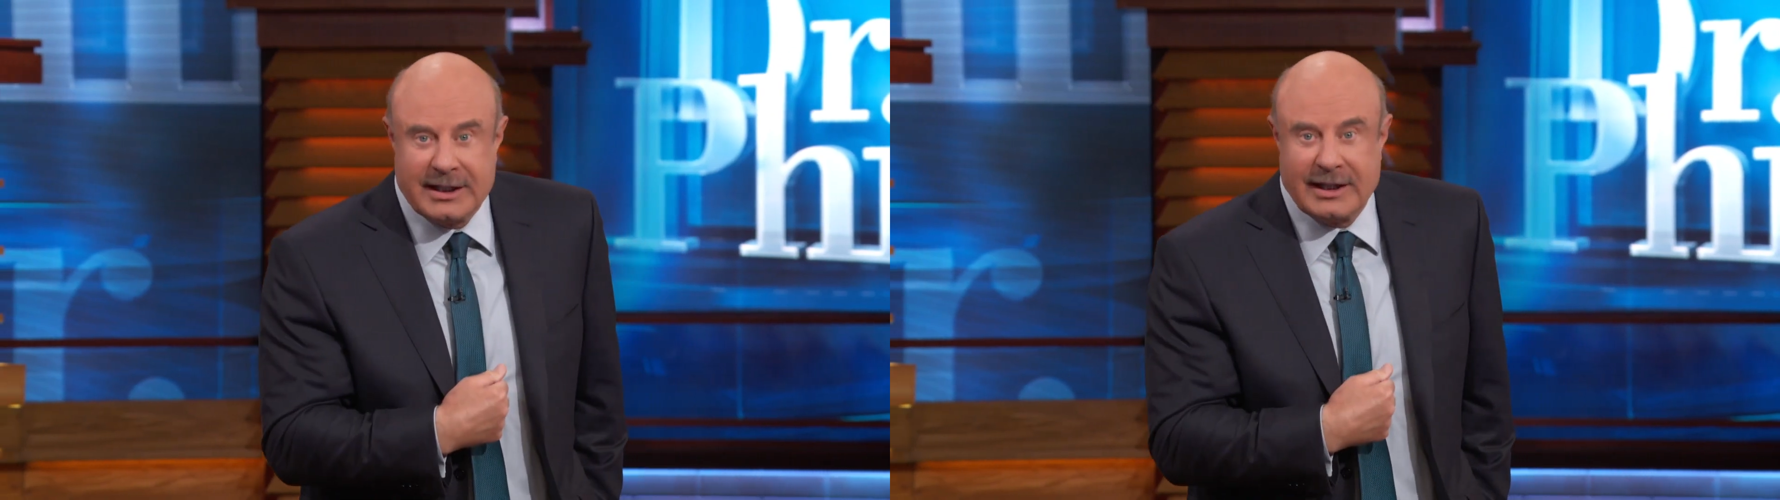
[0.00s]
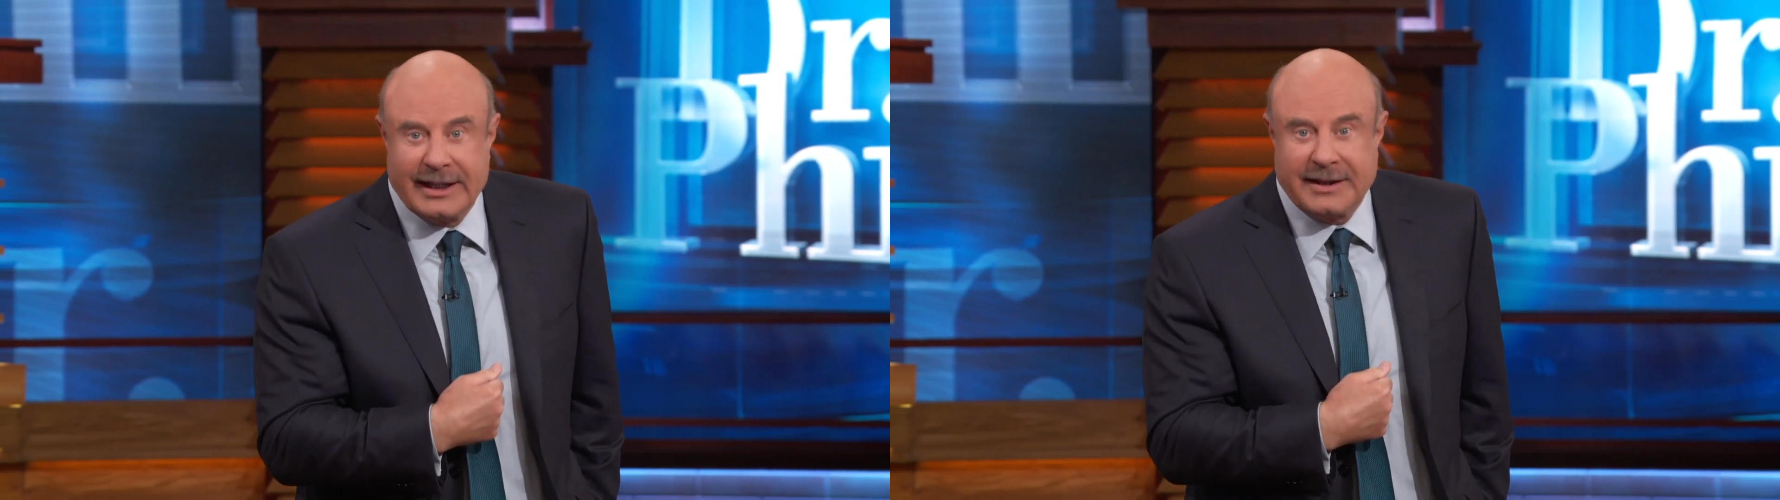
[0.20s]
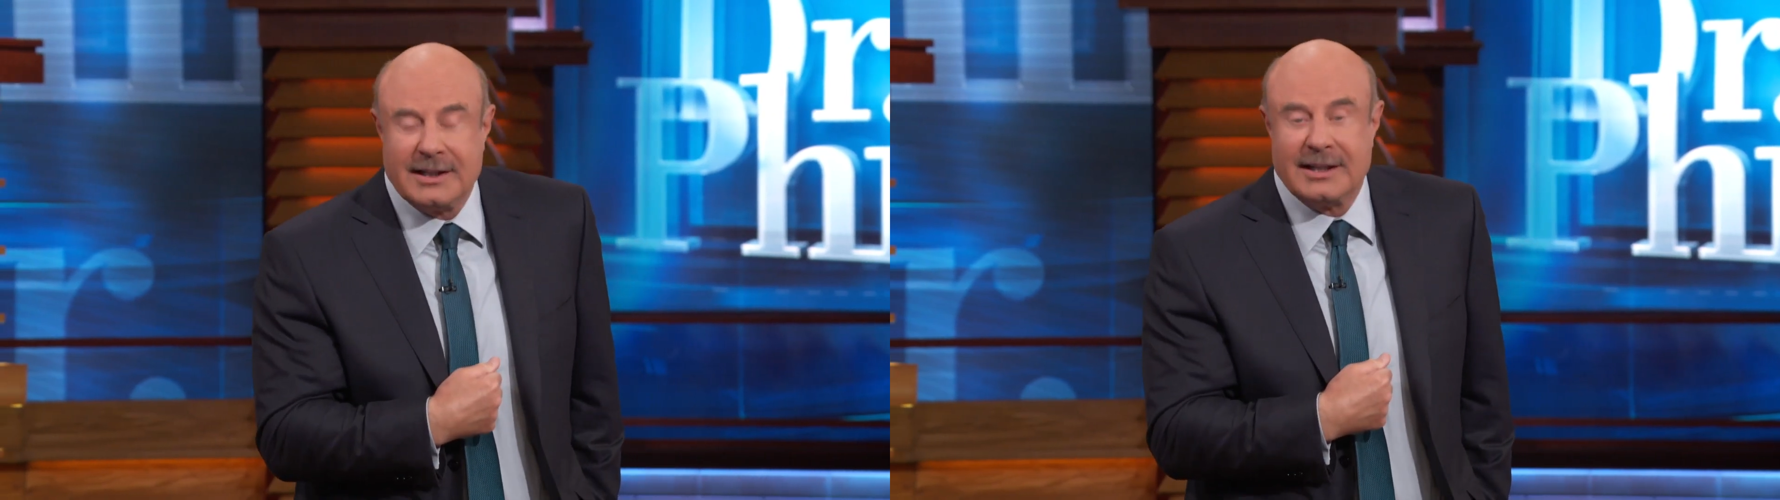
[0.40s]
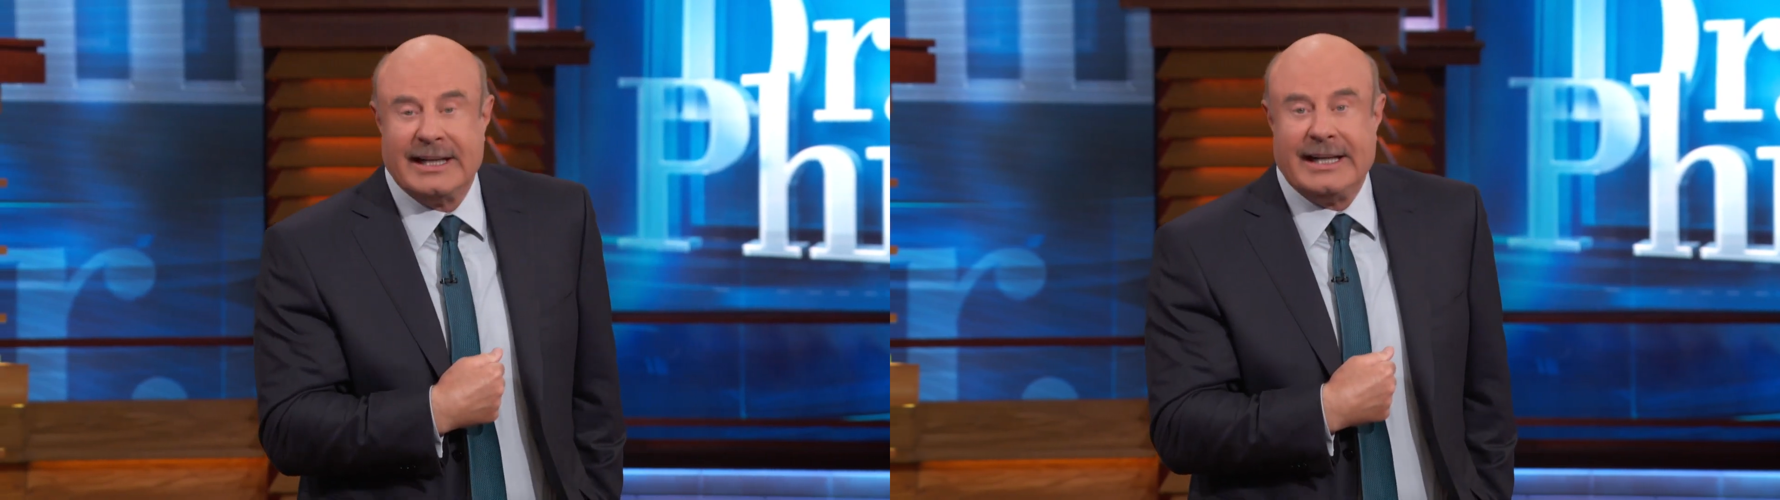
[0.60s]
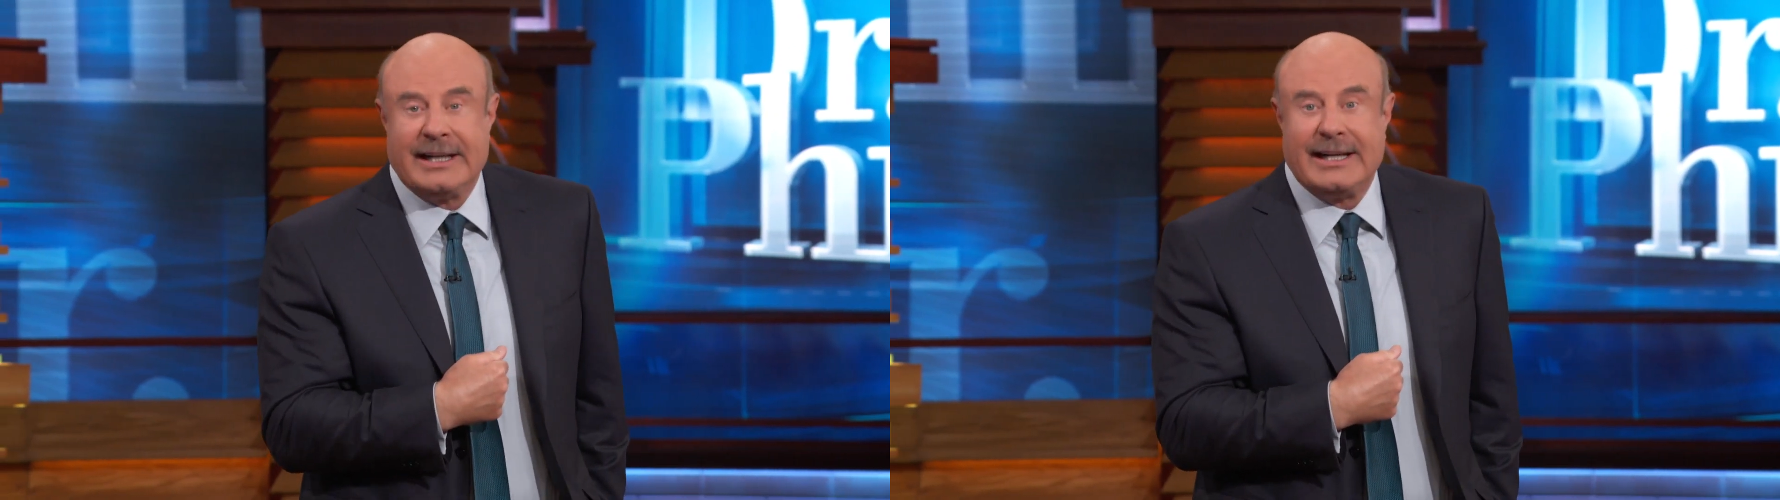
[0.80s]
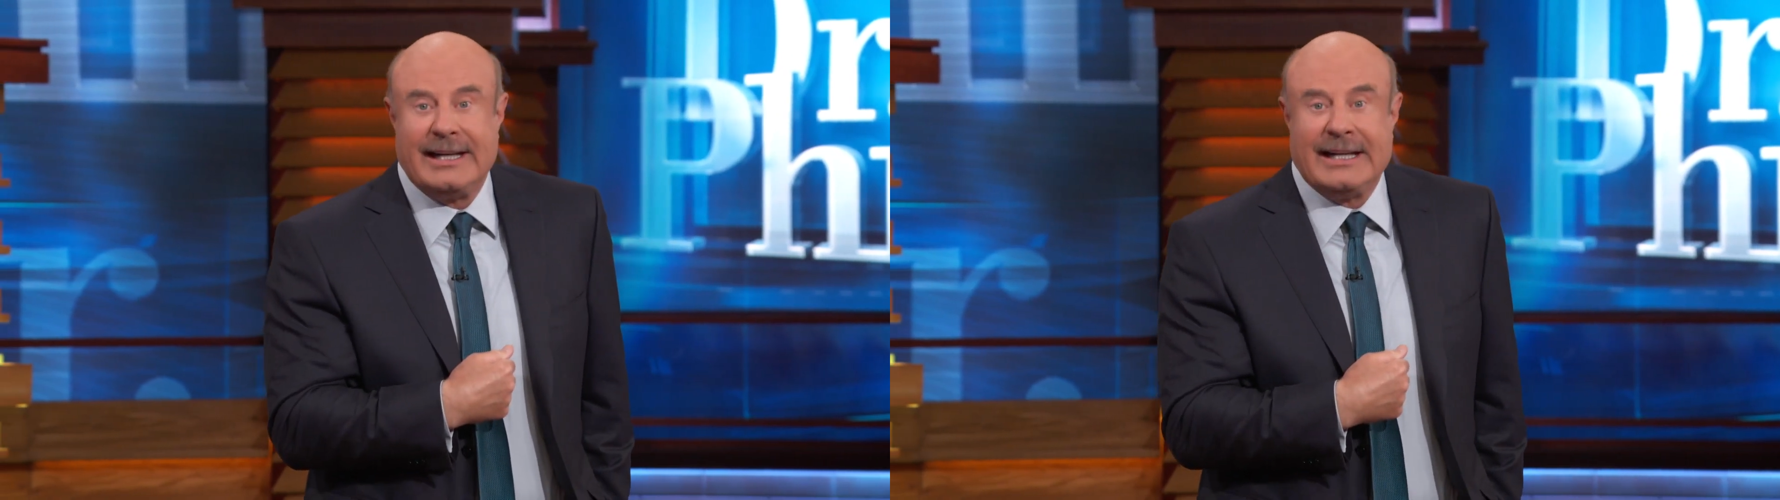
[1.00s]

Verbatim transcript: Click the link